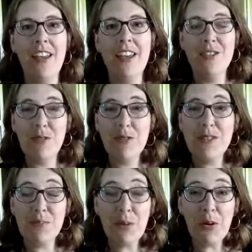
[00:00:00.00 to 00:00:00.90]
to
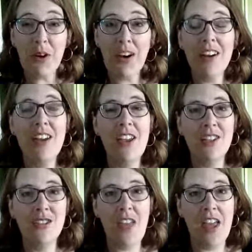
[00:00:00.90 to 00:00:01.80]
explore
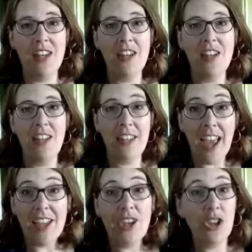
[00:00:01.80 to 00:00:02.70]
so that,
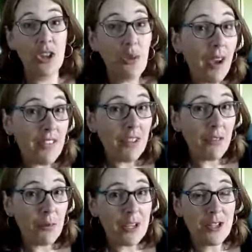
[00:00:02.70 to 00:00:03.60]
again, you have the
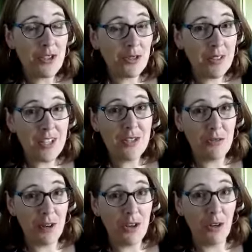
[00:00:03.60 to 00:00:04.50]
information you need to
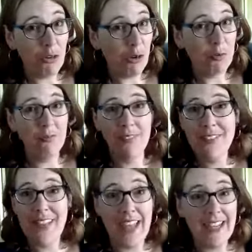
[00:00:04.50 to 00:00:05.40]
run your group.
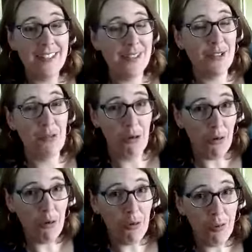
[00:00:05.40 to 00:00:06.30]
That is the
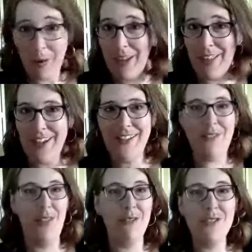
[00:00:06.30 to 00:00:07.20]
whole point of this.
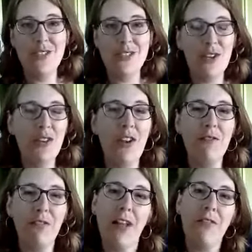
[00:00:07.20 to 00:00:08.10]
If I was just serving up
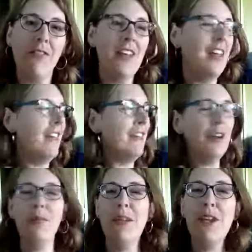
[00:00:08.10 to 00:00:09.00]
fluff,
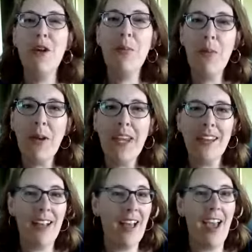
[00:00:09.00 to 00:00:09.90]
there'd be no point.
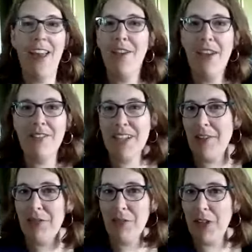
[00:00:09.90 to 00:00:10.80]
I don't have time
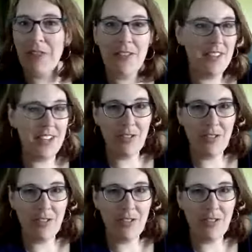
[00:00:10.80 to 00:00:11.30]
for fluff, and neither